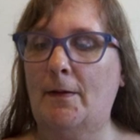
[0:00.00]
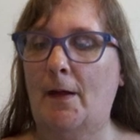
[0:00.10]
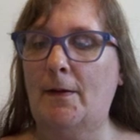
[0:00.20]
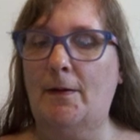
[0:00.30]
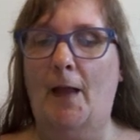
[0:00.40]
they
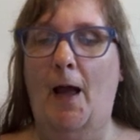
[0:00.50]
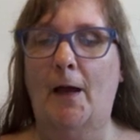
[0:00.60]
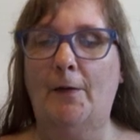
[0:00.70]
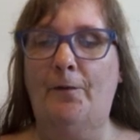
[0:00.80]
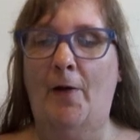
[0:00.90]

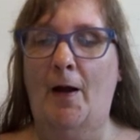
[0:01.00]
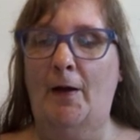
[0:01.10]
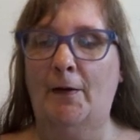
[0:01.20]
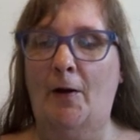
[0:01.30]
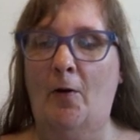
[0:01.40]
started
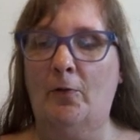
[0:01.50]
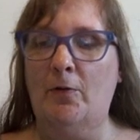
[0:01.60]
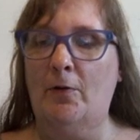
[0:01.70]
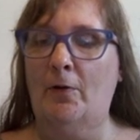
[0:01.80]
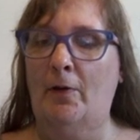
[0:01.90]
farting
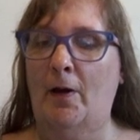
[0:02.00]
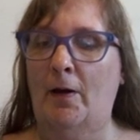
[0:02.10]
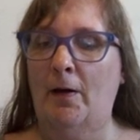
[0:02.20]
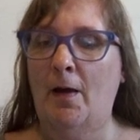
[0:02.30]
constantly,